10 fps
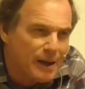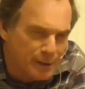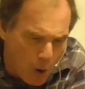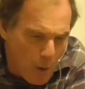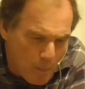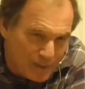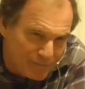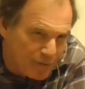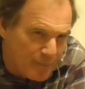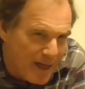might open
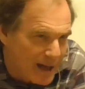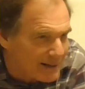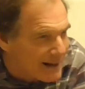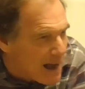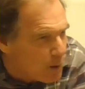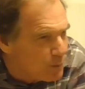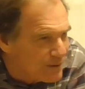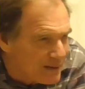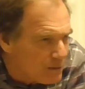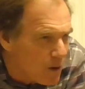from that, and how
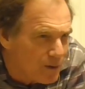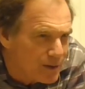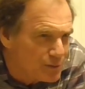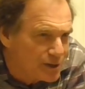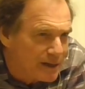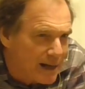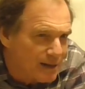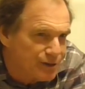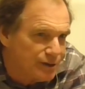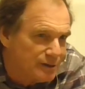within all those
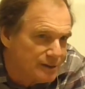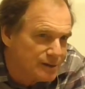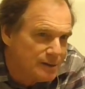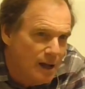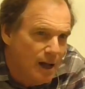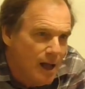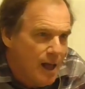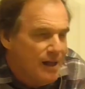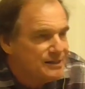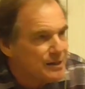connections,
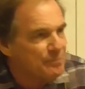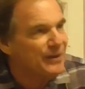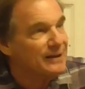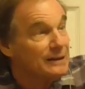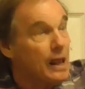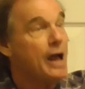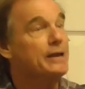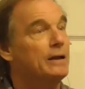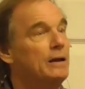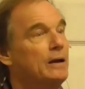something
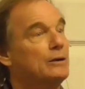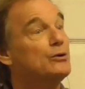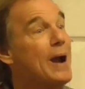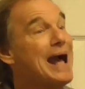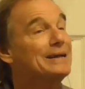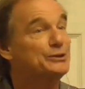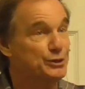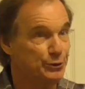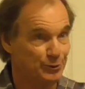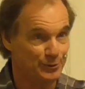like
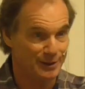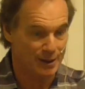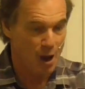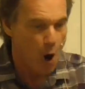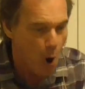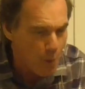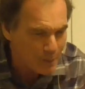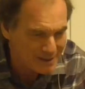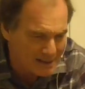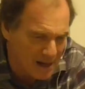gratitude
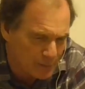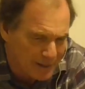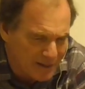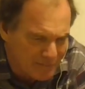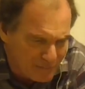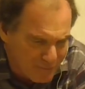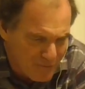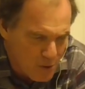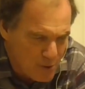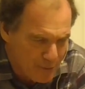opens out even
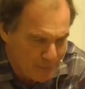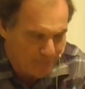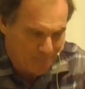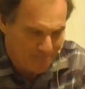further?